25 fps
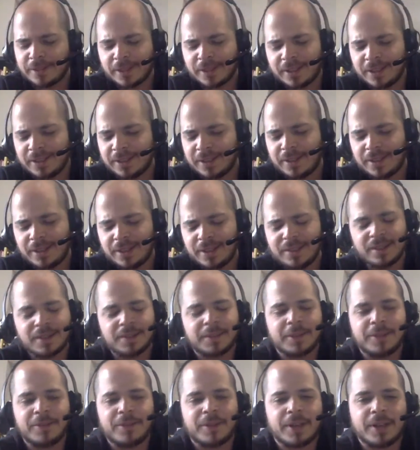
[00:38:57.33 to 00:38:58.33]
he's he's he's
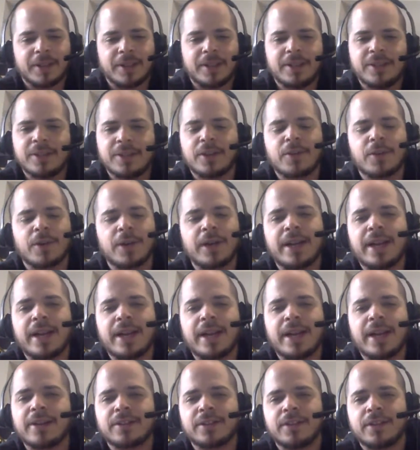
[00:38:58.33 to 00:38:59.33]
gonna be fine. He's a great
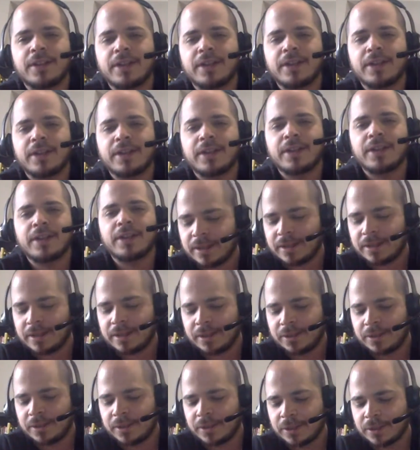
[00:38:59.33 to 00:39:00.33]
actor. He's
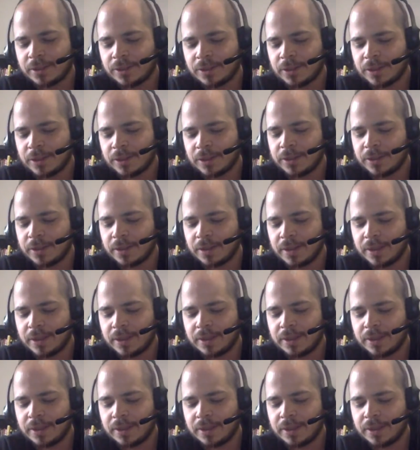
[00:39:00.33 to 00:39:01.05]
got you know he's on Stranger